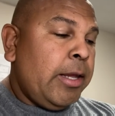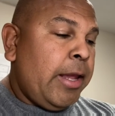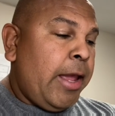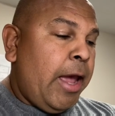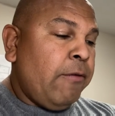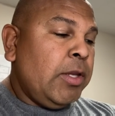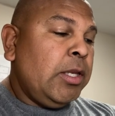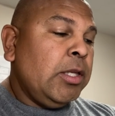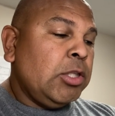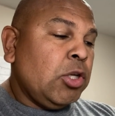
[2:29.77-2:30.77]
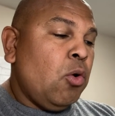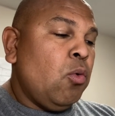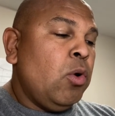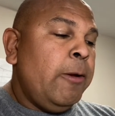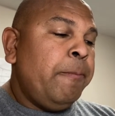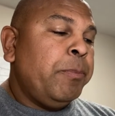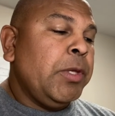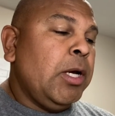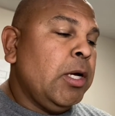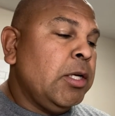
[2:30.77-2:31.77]
have it. So,
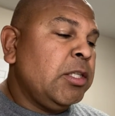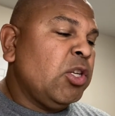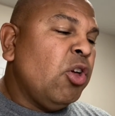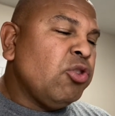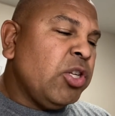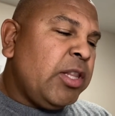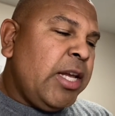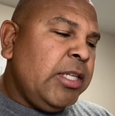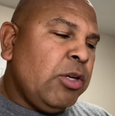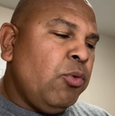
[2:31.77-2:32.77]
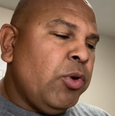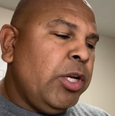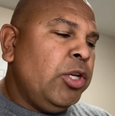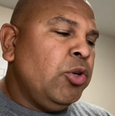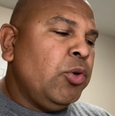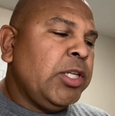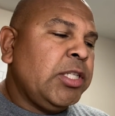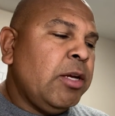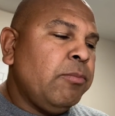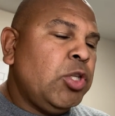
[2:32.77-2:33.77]
uh, so those are things that we want to do because
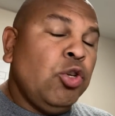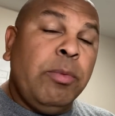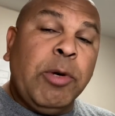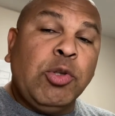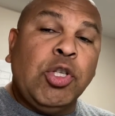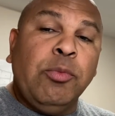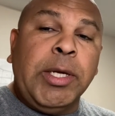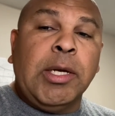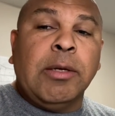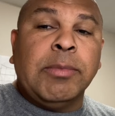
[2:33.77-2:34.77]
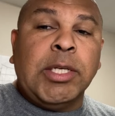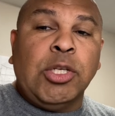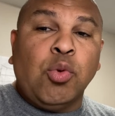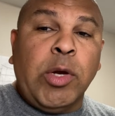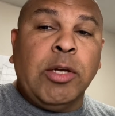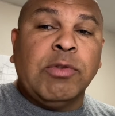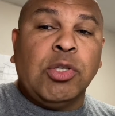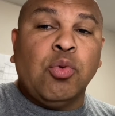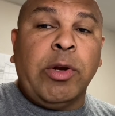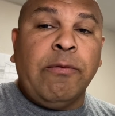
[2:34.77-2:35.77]
some tube, most tubing comes in 12s and
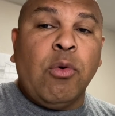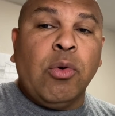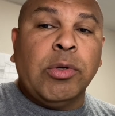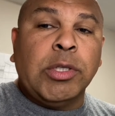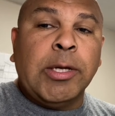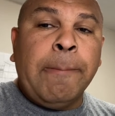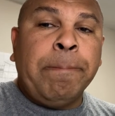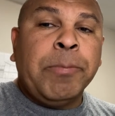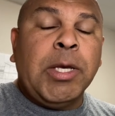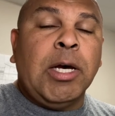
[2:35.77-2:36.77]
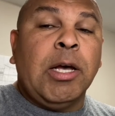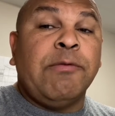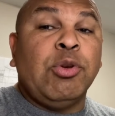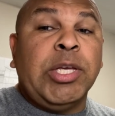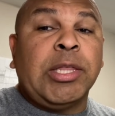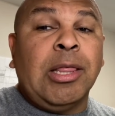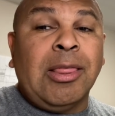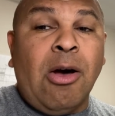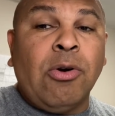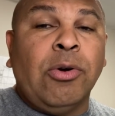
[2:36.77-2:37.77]
24s. Uh, if you get the
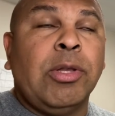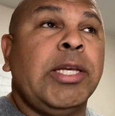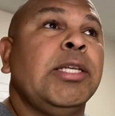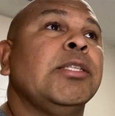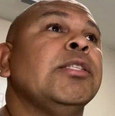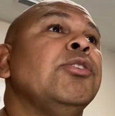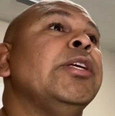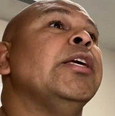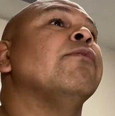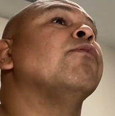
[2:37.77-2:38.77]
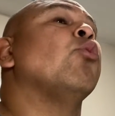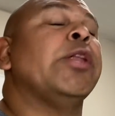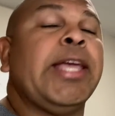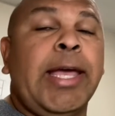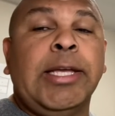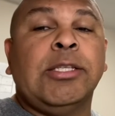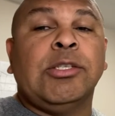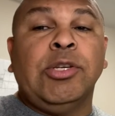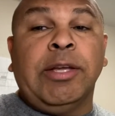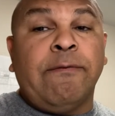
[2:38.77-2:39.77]
longer links, you can get 48s,
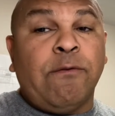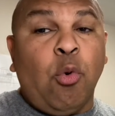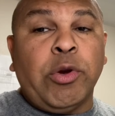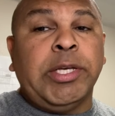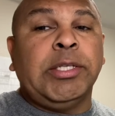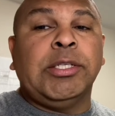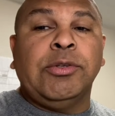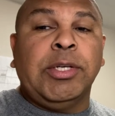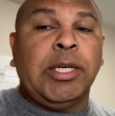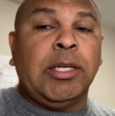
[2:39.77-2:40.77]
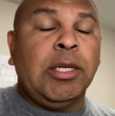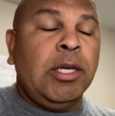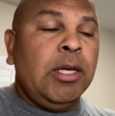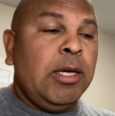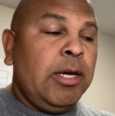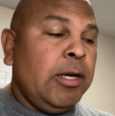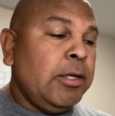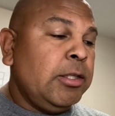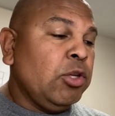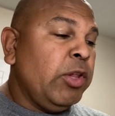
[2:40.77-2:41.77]
you can get 40s, you can get, uh,
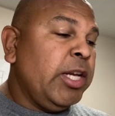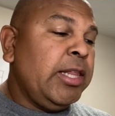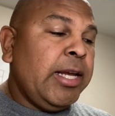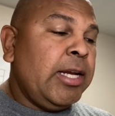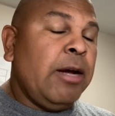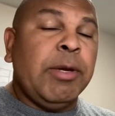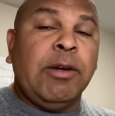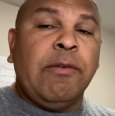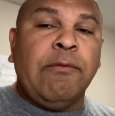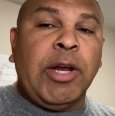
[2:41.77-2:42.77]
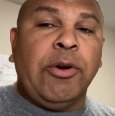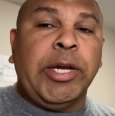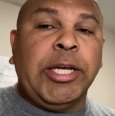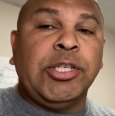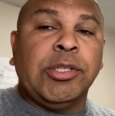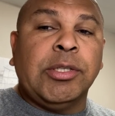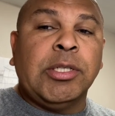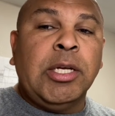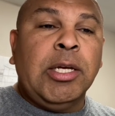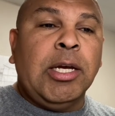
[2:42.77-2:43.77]
so they, they come in variations.
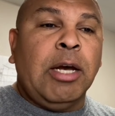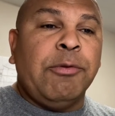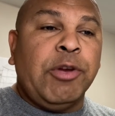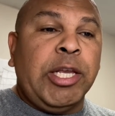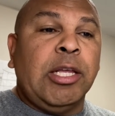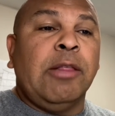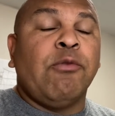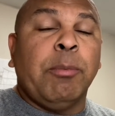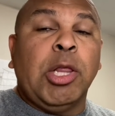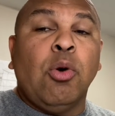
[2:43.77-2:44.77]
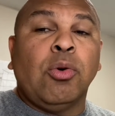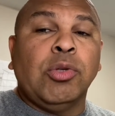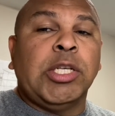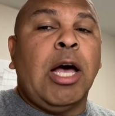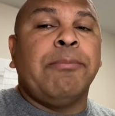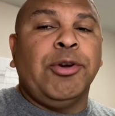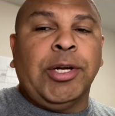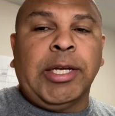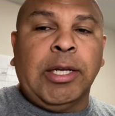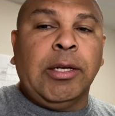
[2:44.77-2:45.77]
Um, if you're getting it from a local shop, you're going
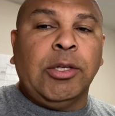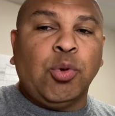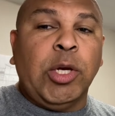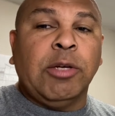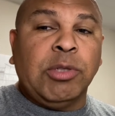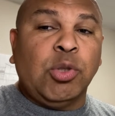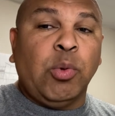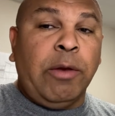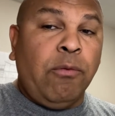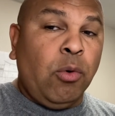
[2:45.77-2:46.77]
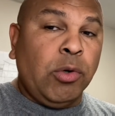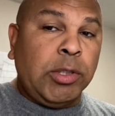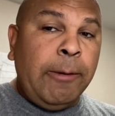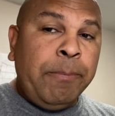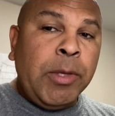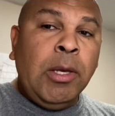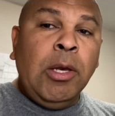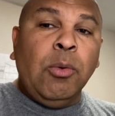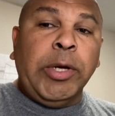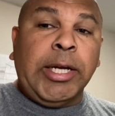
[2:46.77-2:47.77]
to get it in 12s and 24s.
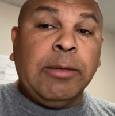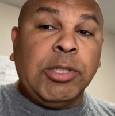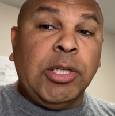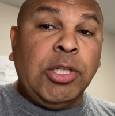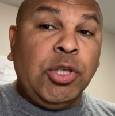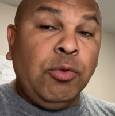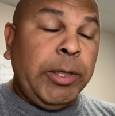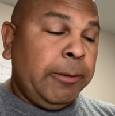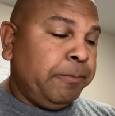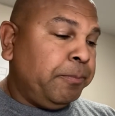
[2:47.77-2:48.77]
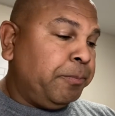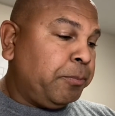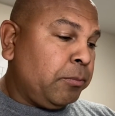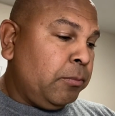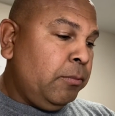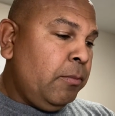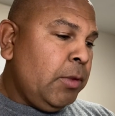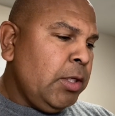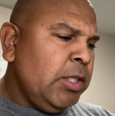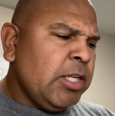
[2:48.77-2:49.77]
When it comes to the tubing,
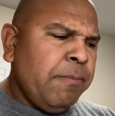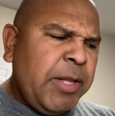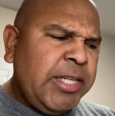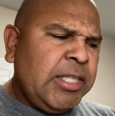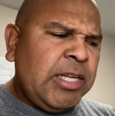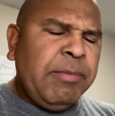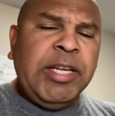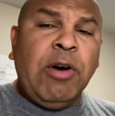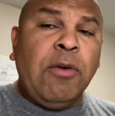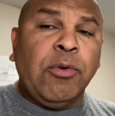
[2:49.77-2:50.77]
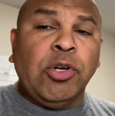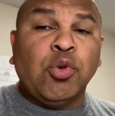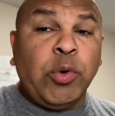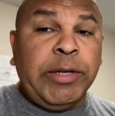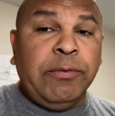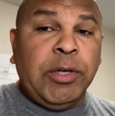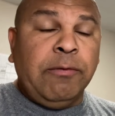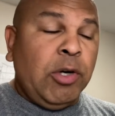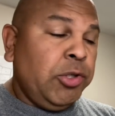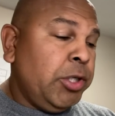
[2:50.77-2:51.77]
some places I believe offer a 20 foot
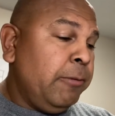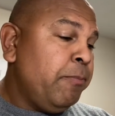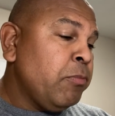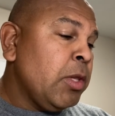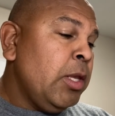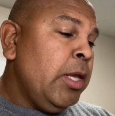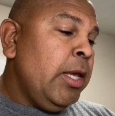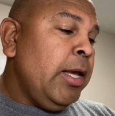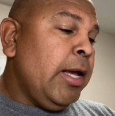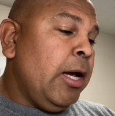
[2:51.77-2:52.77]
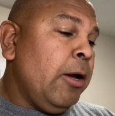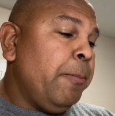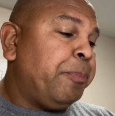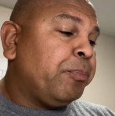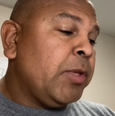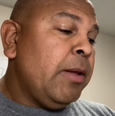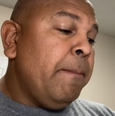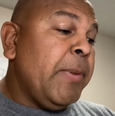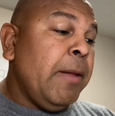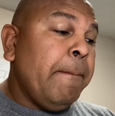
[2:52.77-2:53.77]
version. Um,
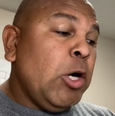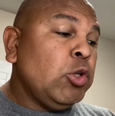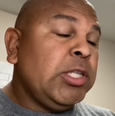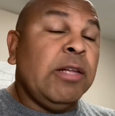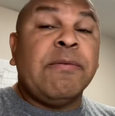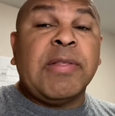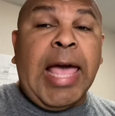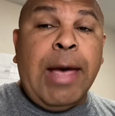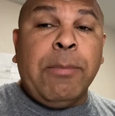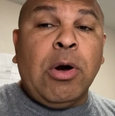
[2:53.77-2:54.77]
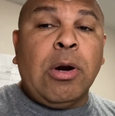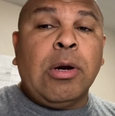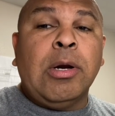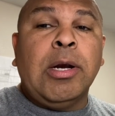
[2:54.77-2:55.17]
but most of the flat bar